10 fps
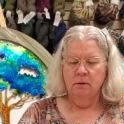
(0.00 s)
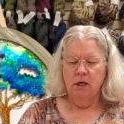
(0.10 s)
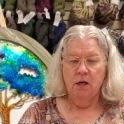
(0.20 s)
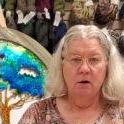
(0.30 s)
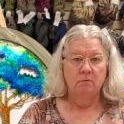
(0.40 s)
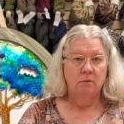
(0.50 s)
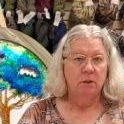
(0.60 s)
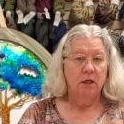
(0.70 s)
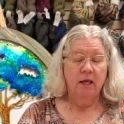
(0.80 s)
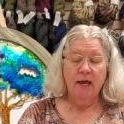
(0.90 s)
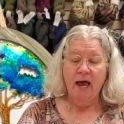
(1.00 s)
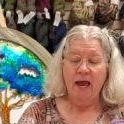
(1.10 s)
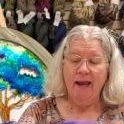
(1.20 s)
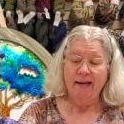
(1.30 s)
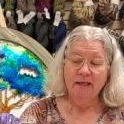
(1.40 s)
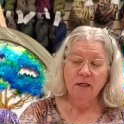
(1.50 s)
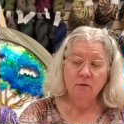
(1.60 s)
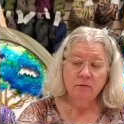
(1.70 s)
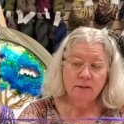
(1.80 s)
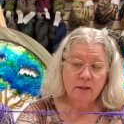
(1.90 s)
kind
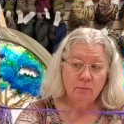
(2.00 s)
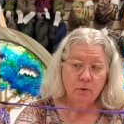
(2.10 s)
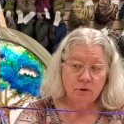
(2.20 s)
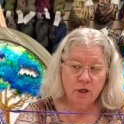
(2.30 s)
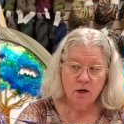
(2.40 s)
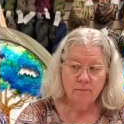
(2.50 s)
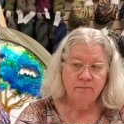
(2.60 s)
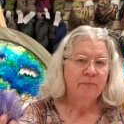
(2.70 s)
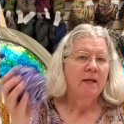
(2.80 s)
of resembles yarn.